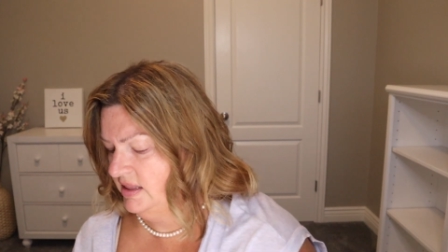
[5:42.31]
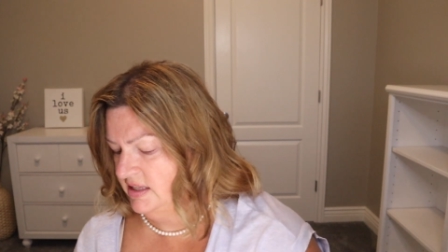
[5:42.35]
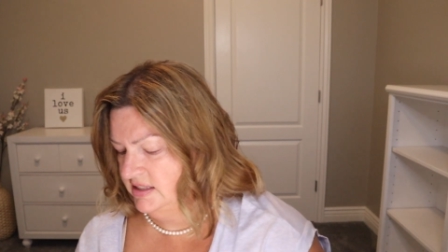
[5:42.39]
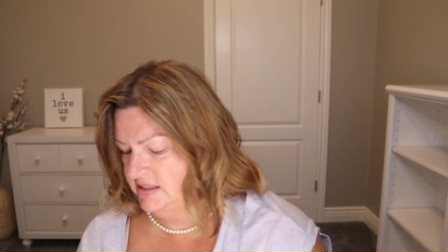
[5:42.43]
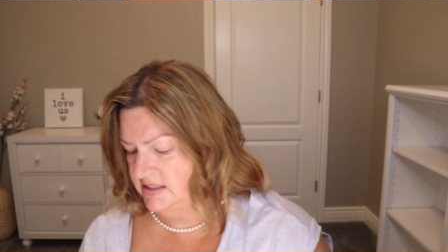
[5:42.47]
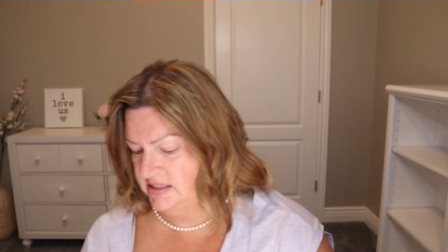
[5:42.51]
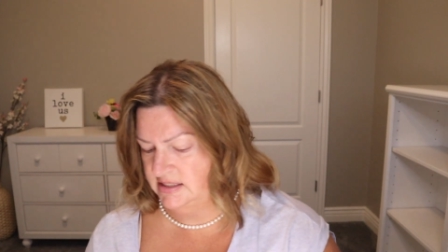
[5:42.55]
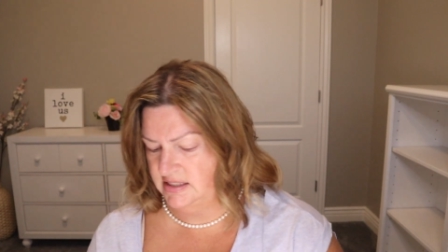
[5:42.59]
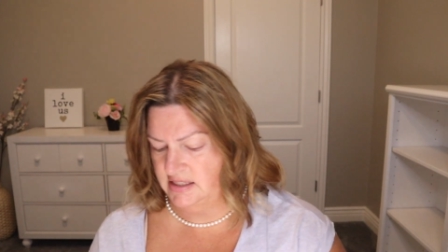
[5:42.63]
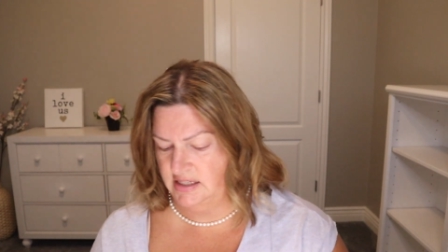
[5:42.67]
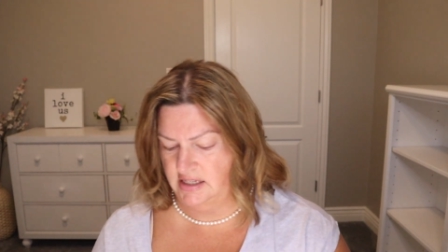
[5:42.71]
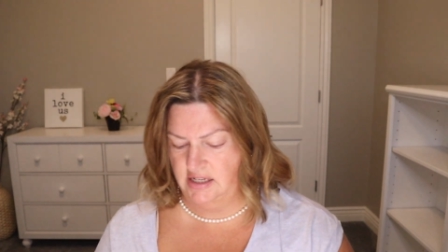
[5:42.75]

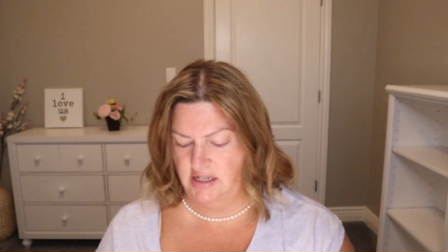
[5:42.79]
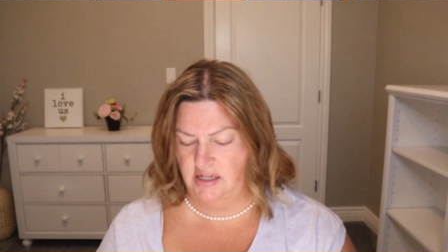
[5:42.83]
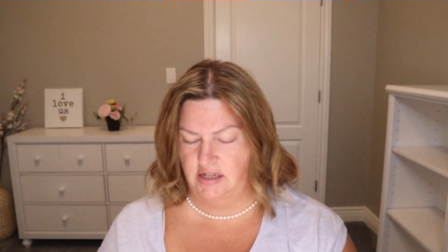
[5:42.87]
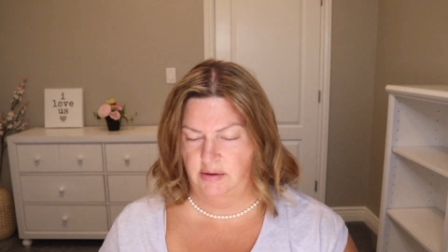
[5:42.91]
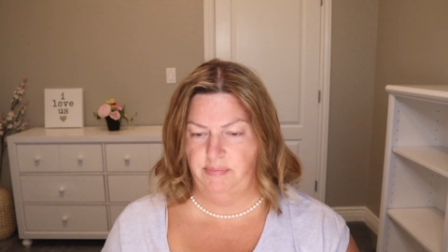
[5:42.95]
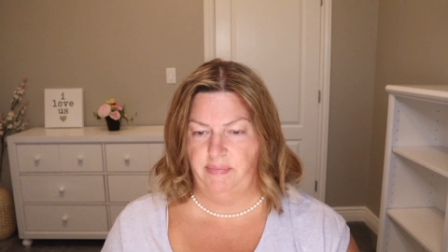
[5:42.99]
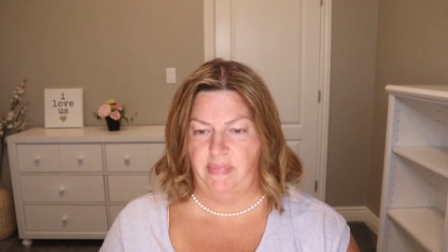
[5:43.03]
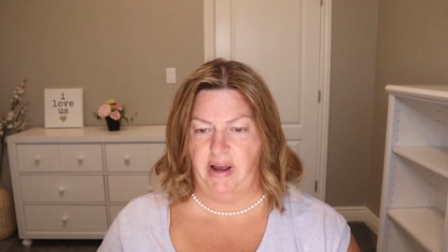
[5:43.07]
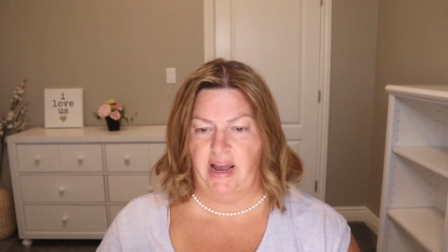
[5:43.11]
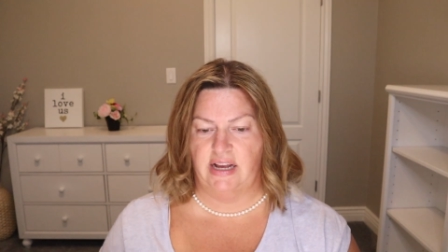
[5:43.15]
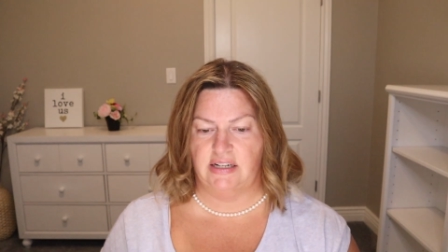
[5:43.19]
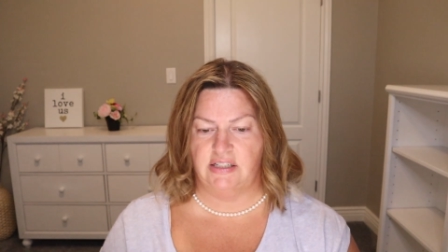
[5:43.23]
this is a good
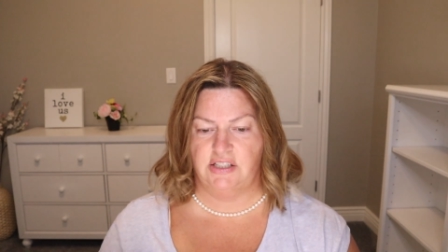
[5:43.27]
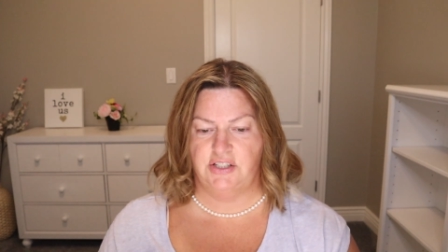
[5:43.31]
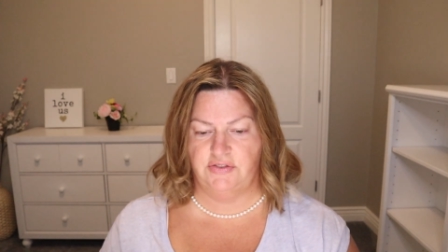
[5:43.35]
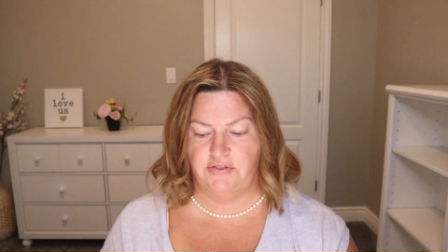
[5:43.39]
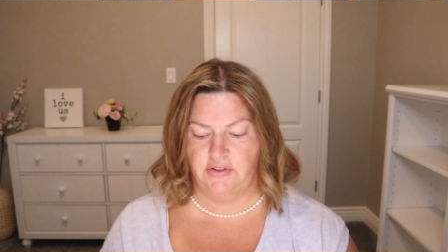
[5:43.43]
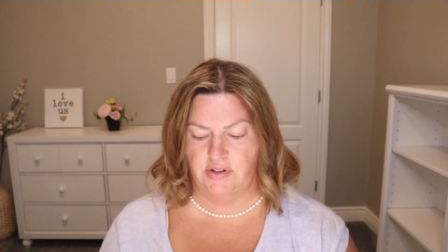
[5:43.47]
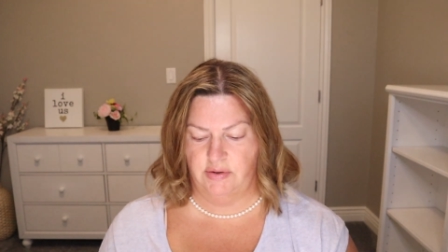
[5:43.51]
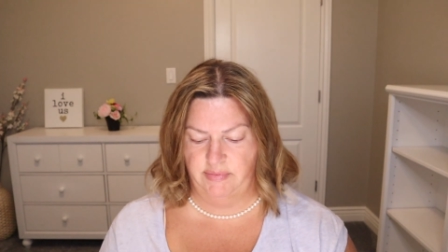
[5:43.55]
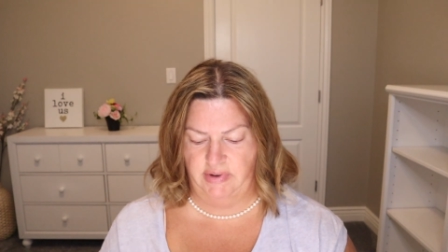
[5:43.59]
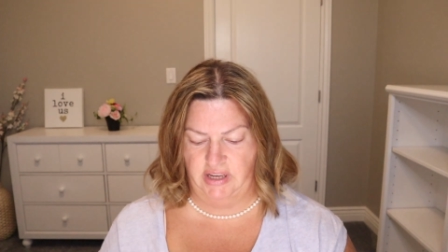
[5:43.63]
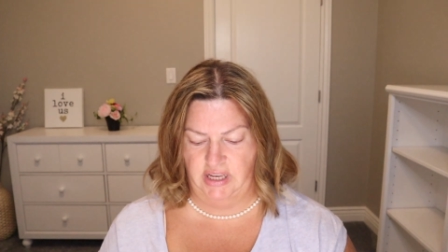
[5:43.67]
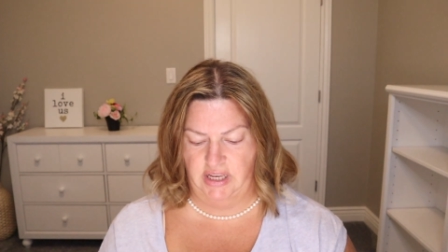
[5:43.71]
match
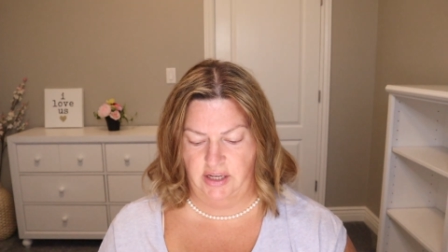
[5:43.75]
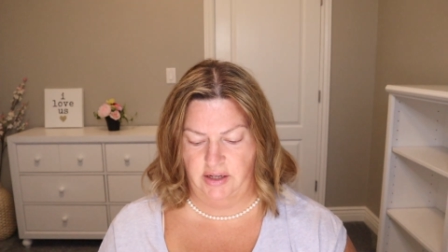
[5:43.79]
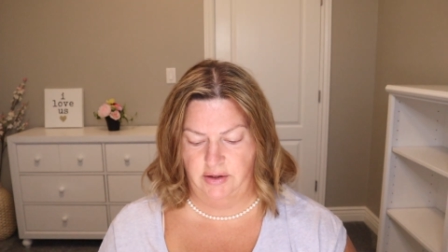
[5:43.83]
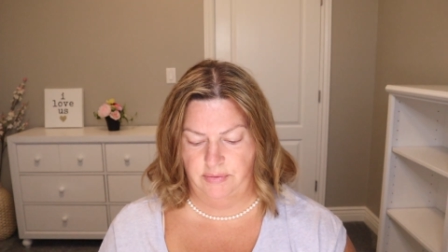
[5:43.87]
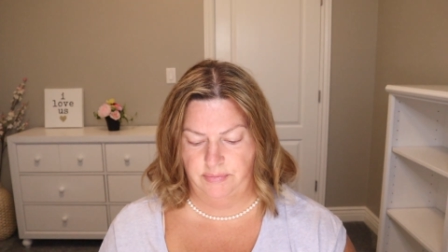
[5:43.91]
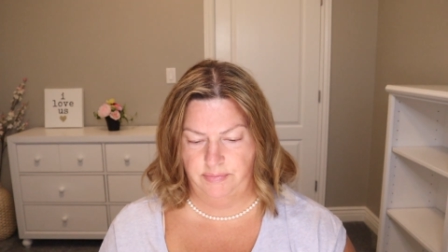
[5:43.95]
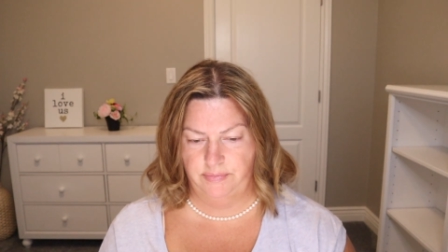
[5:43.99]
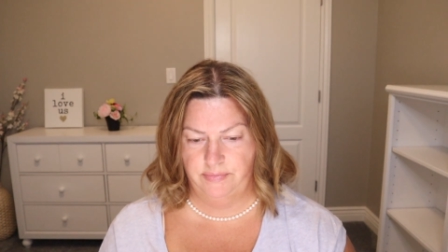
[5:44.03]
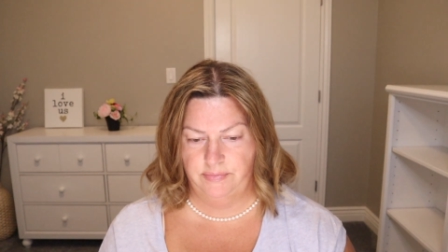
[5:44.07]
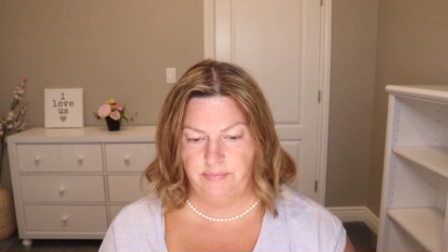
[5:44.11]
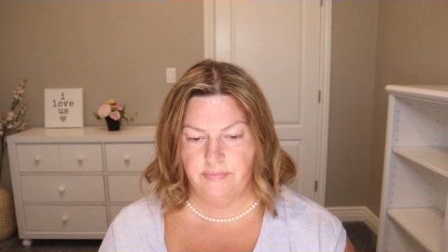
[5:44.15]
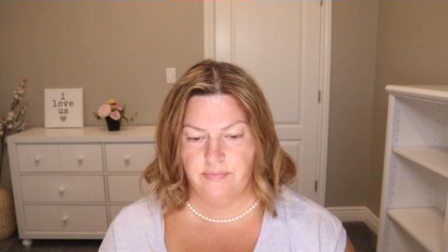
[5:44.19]
for
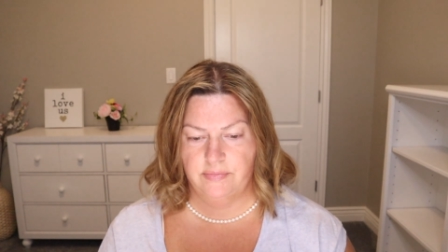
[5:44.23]
me.